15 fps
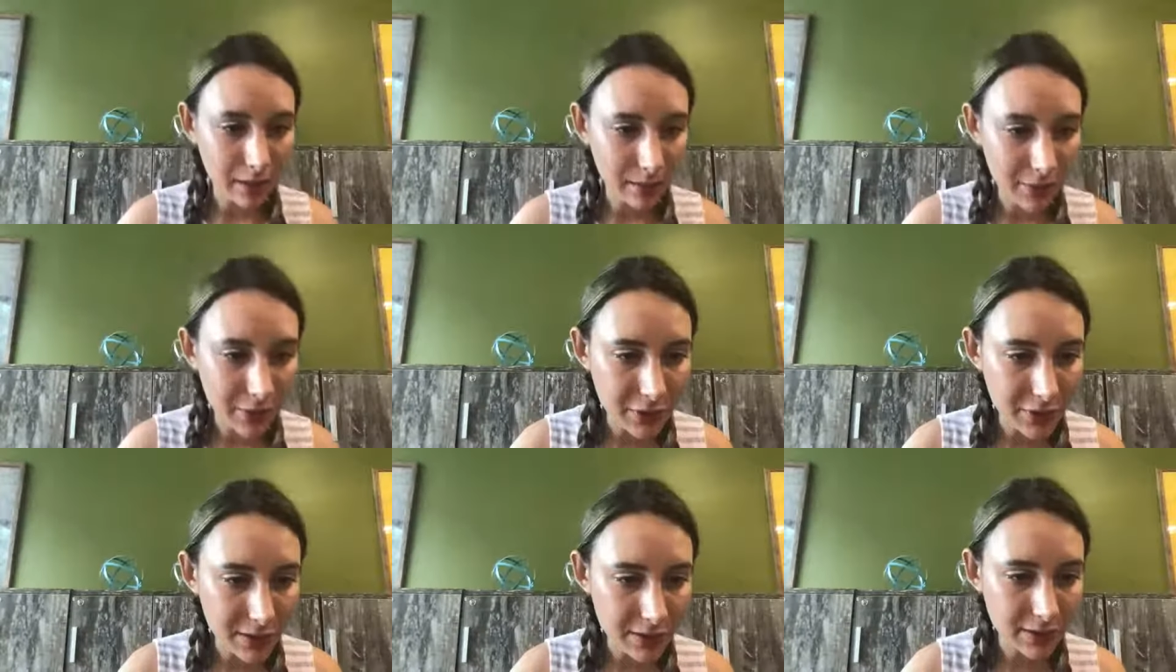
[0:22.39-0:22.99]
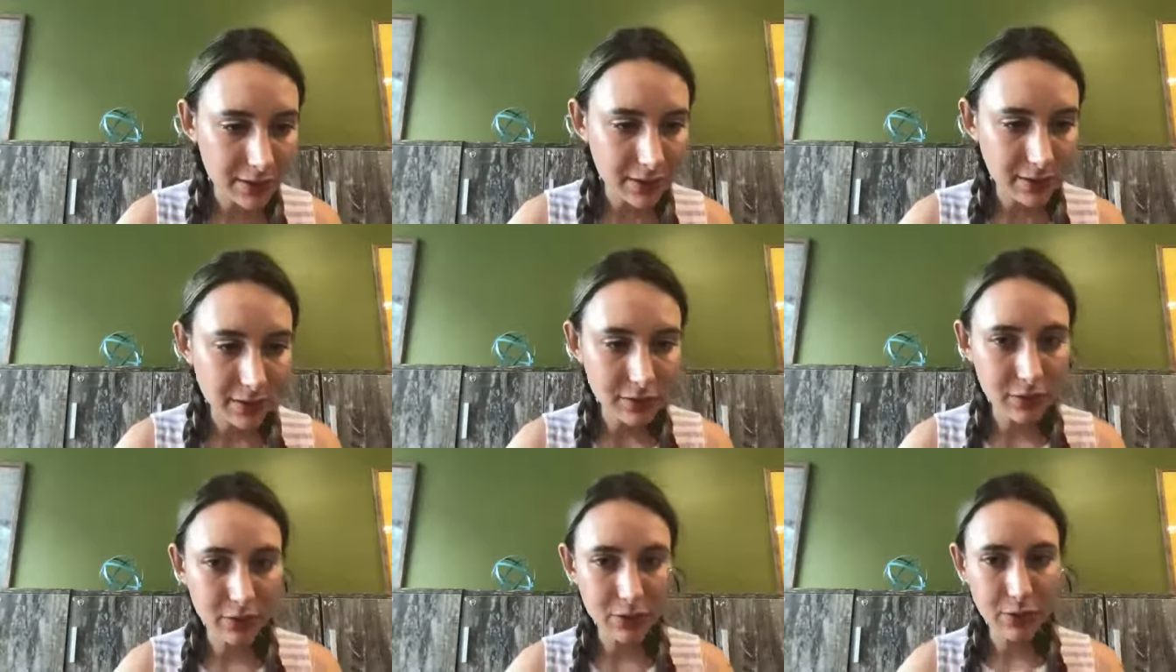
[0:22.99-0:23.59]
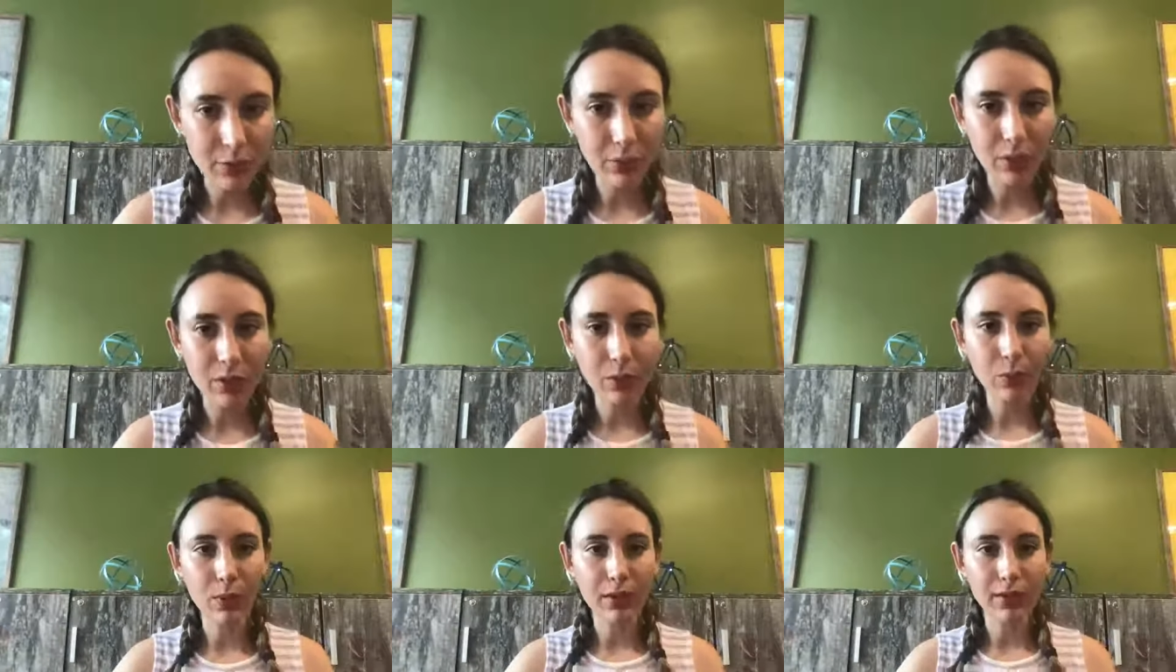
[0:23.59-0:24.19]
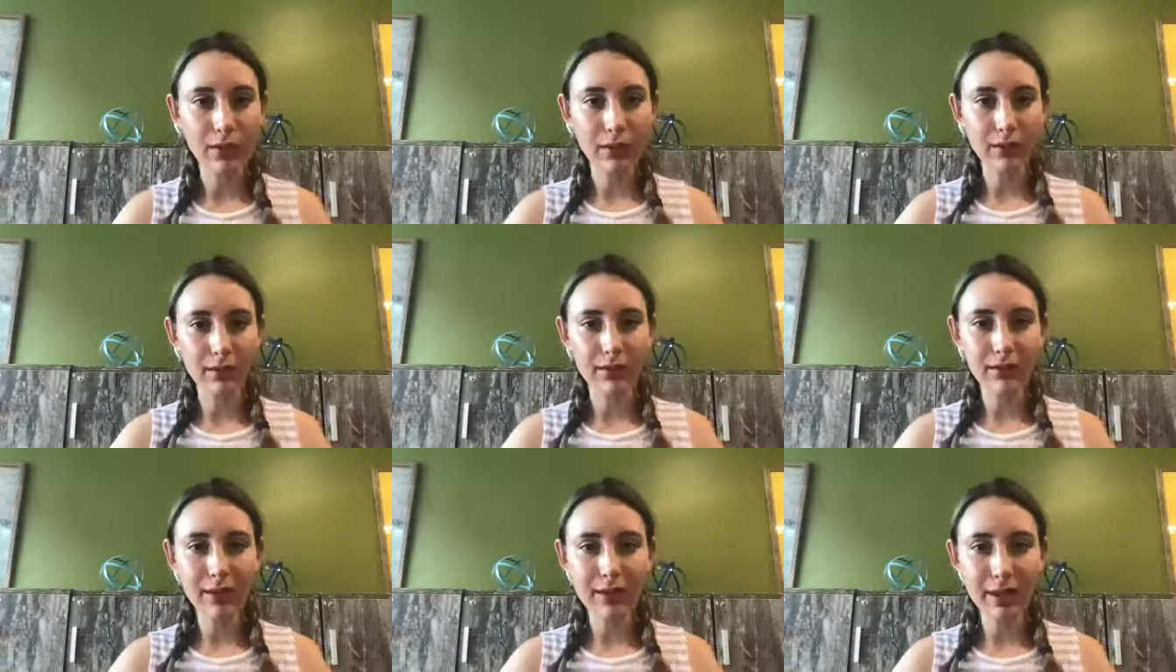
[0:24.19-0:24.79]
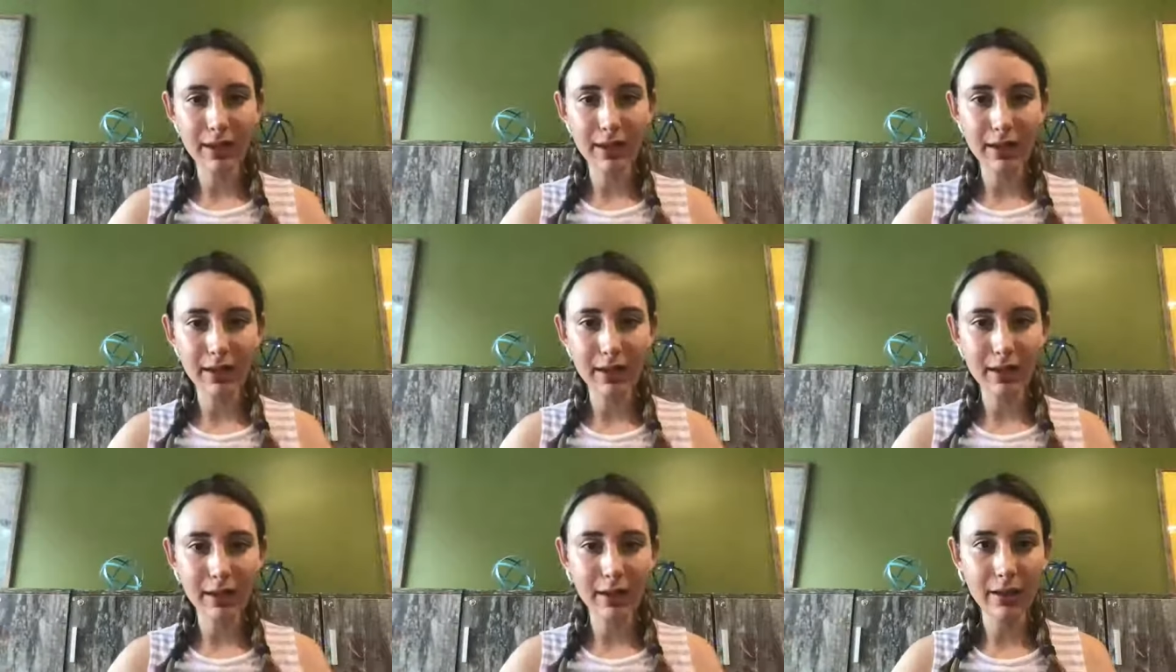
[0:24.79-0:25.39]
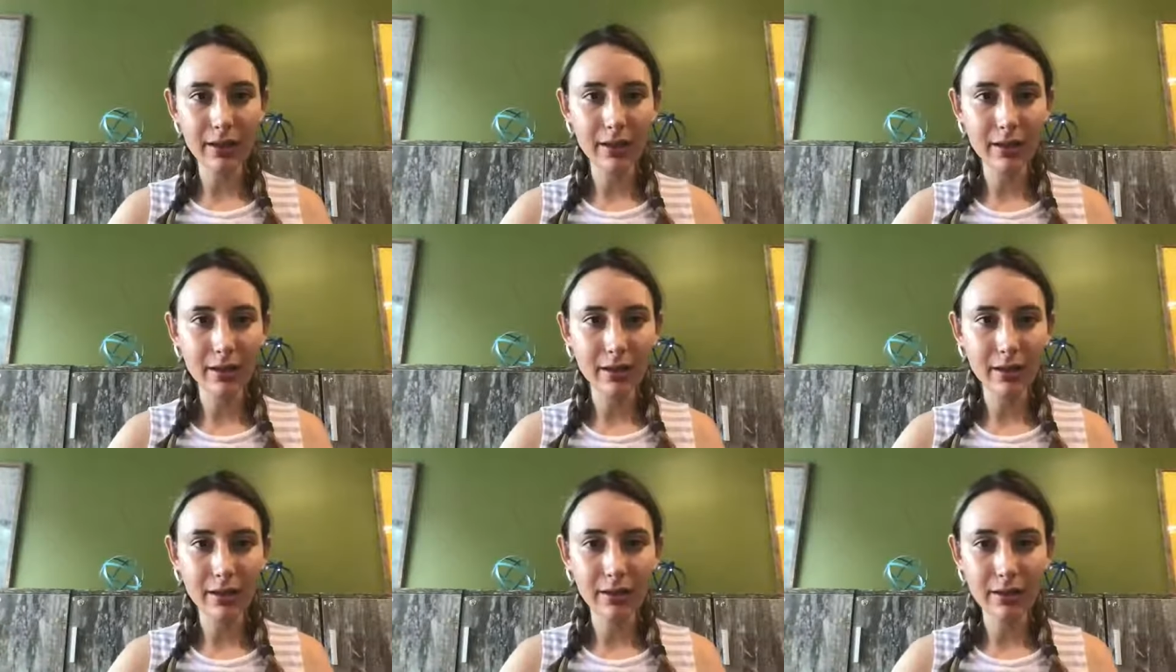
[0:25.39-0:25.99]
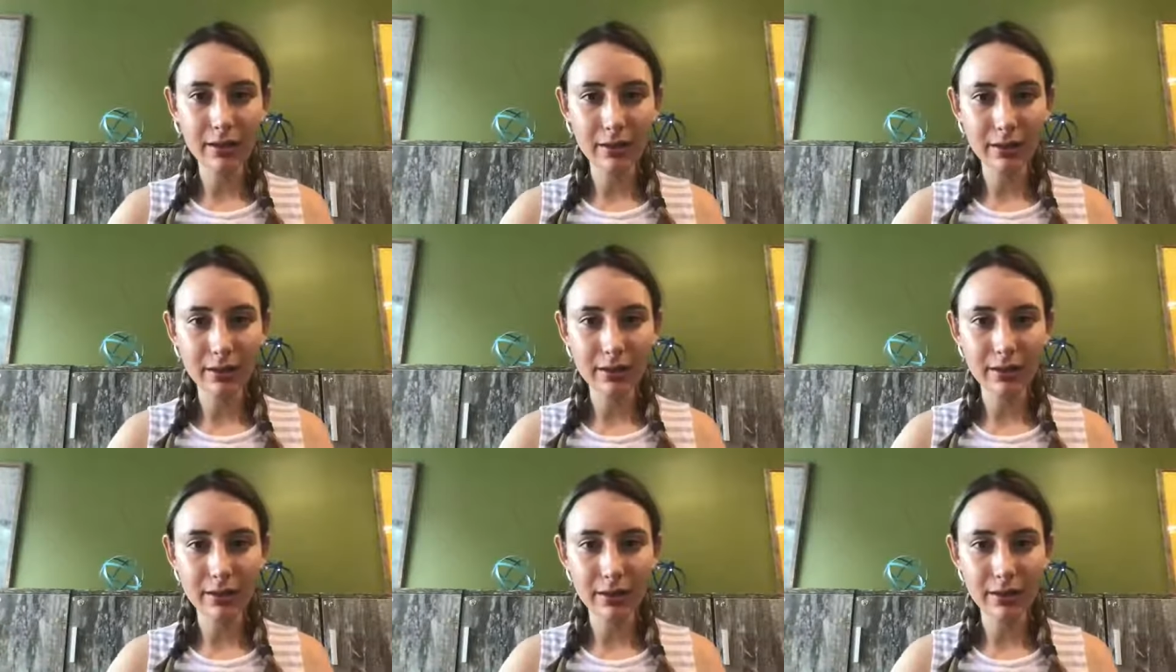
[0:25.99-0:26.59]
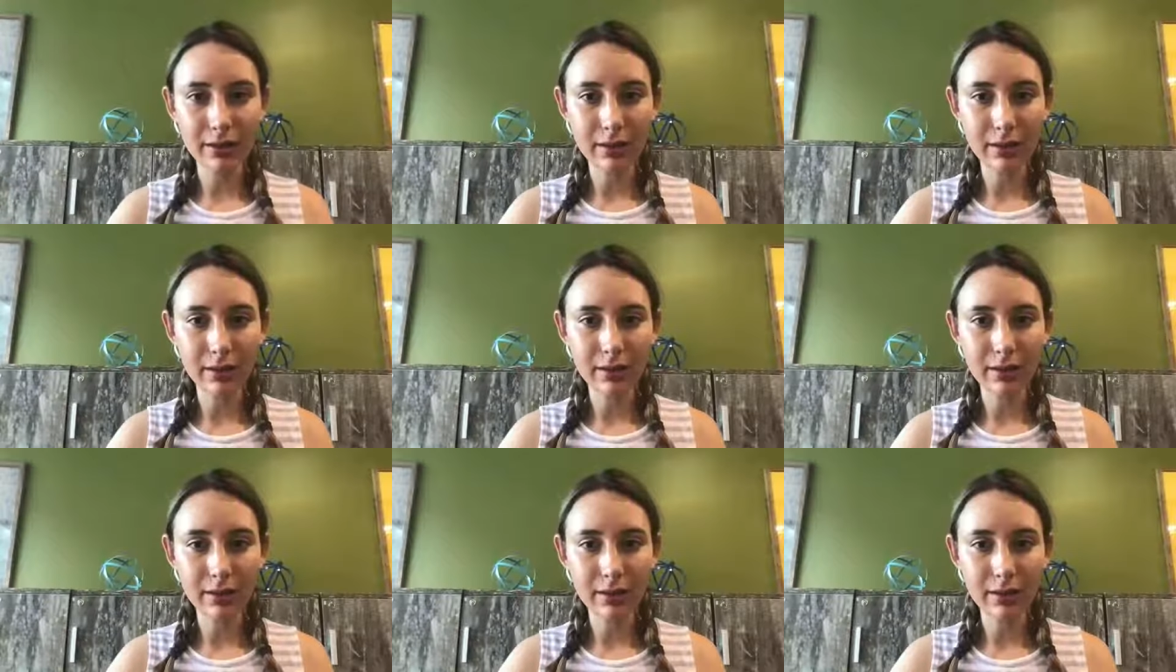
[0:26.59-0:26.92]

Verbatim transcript: Let me just do one little thing. Here, let's see.